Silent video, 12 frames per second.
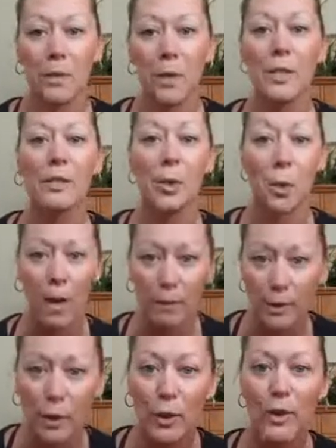So I'm
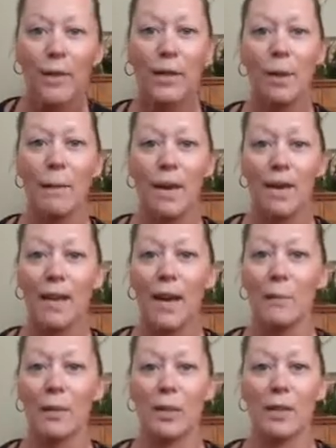starting to come out of that,
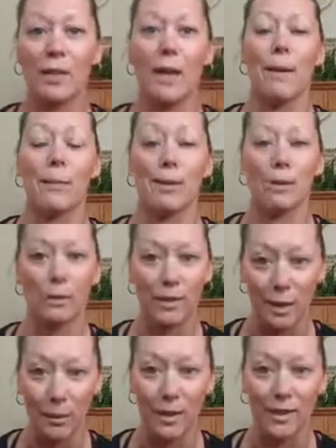which is absolutely
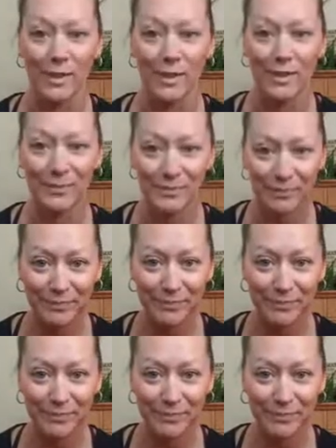amazing.